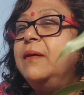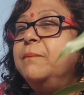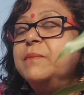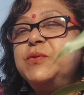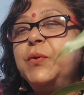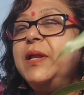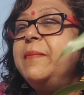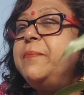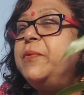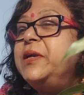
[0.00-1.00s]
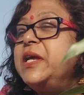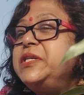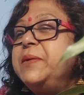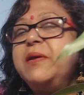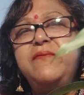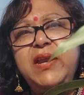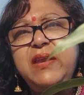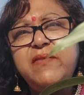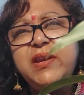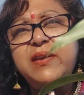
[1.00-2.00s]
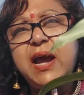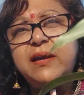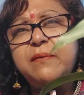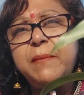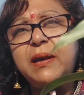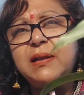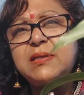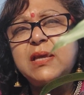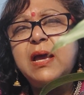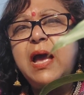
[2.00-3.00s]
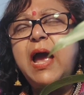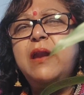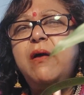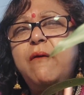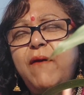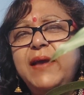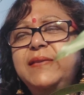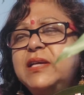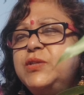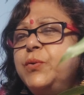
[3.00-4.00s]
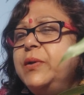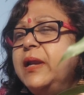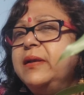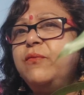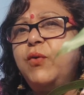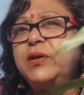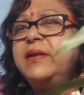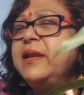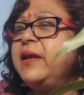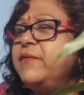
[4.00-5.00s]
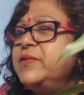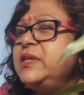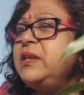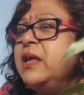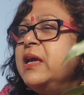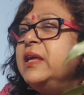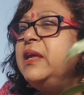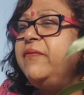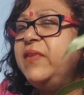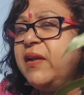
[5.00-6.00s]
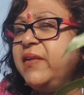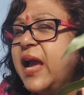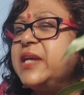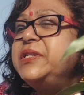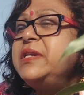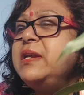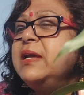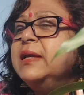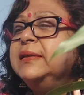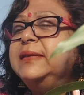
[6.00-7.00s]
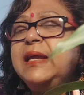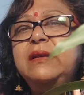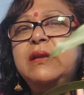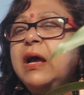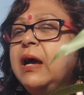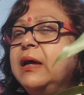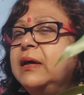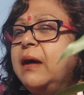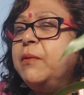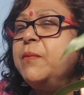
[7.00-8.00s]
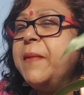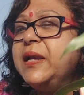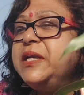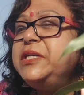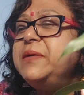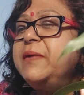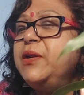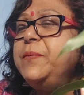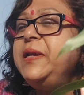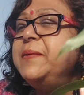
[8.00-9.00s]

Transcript: sodium and potassium are very, very reactive metals, and why they are stored under water and kerosene, give their reaction. Then about magnesium, aluminium,